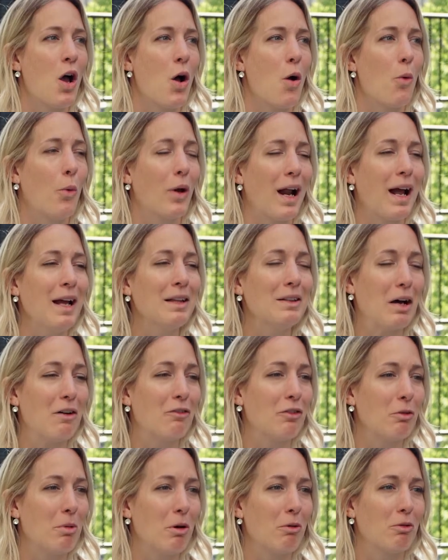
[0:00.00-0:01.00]
What I
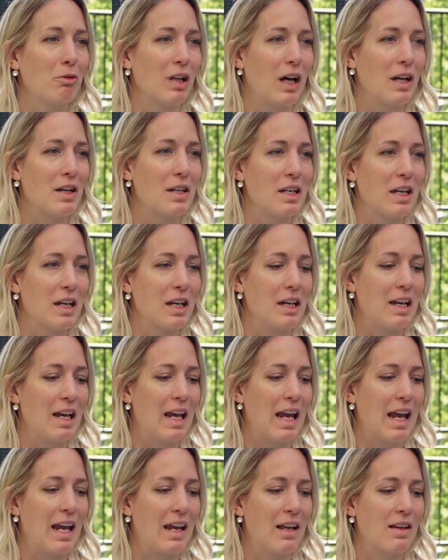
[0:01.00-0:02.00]
love about London
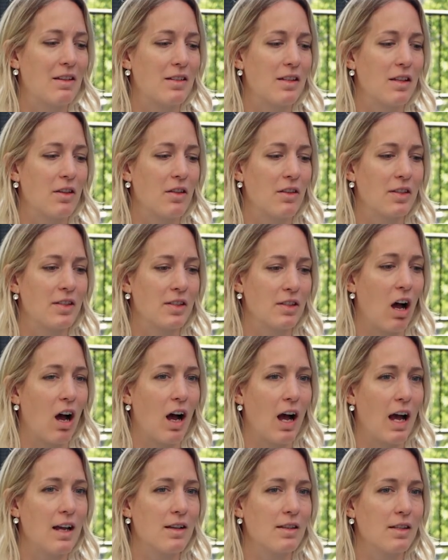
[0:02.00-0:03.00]
is the
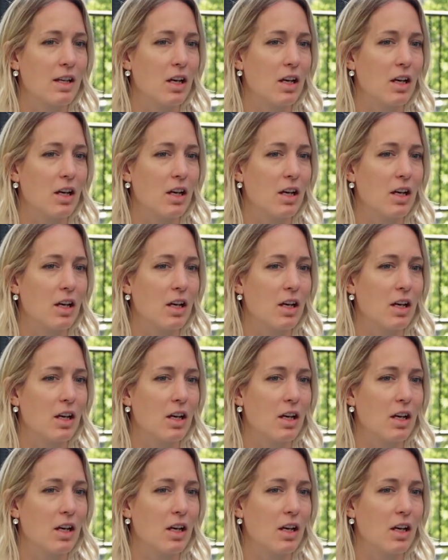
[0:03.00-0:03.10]
size.